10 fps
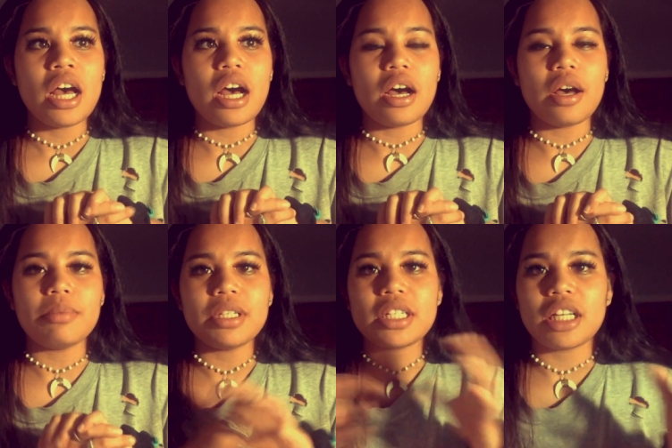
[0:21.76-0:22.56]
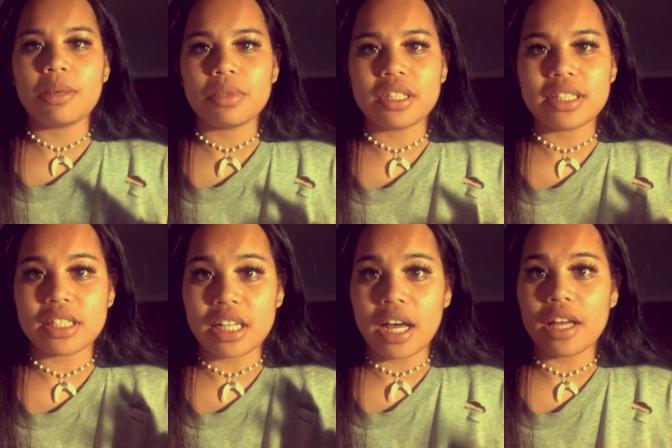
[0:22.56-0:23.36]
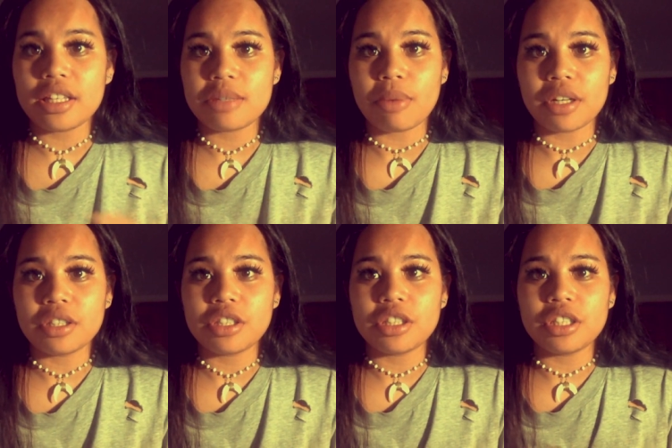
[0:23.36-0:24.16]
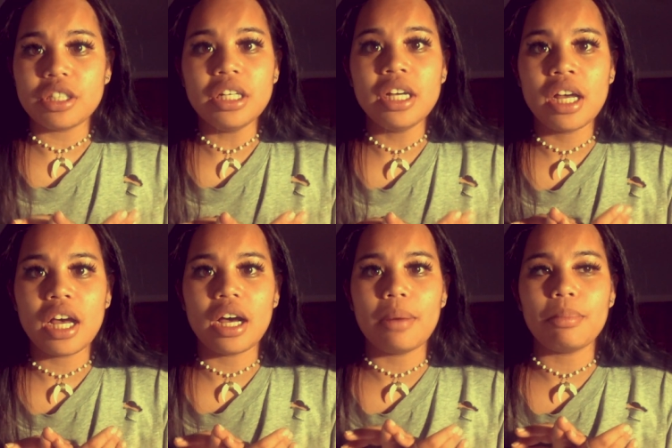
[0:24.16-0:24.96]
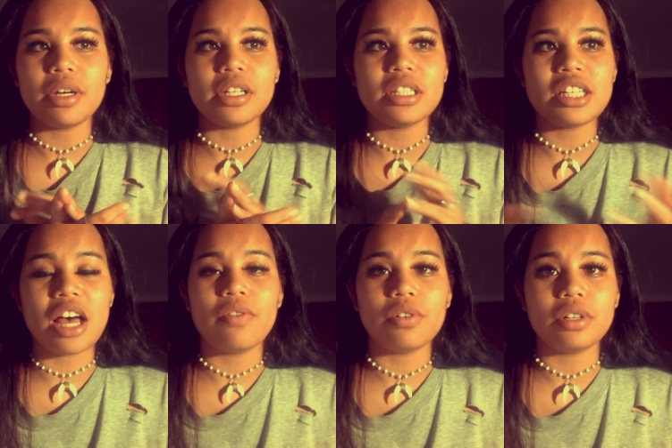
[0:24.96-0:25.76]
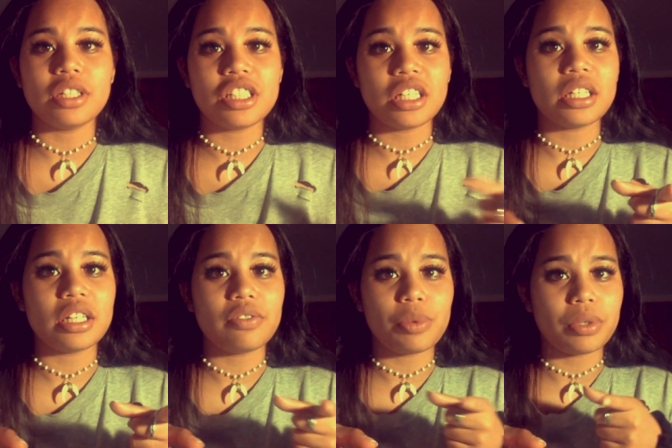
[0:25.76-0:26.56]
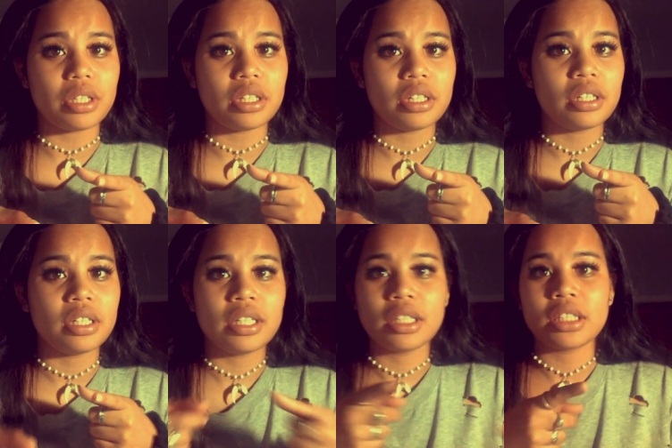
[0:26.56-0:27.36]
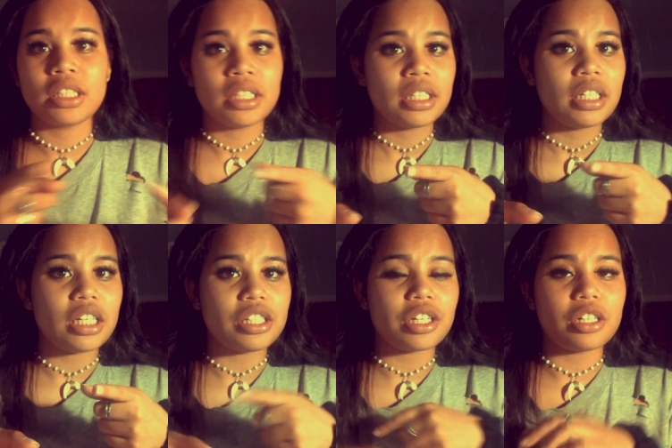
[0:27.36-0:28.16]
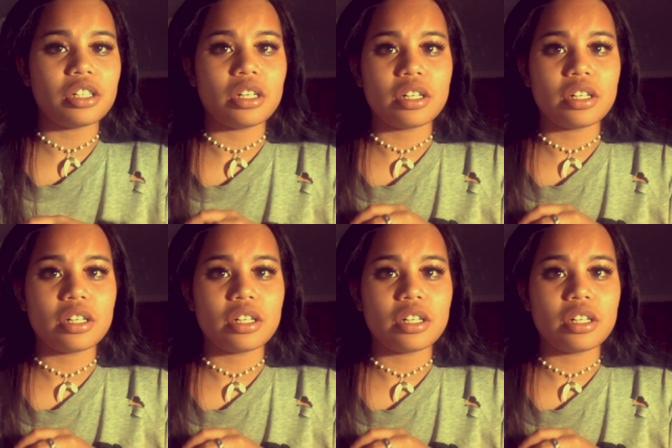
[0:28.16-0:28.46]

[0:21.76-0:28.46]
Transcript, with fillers: Um, disclaimer: this is not sponsored, um, but Zaful and Shein, if you wanna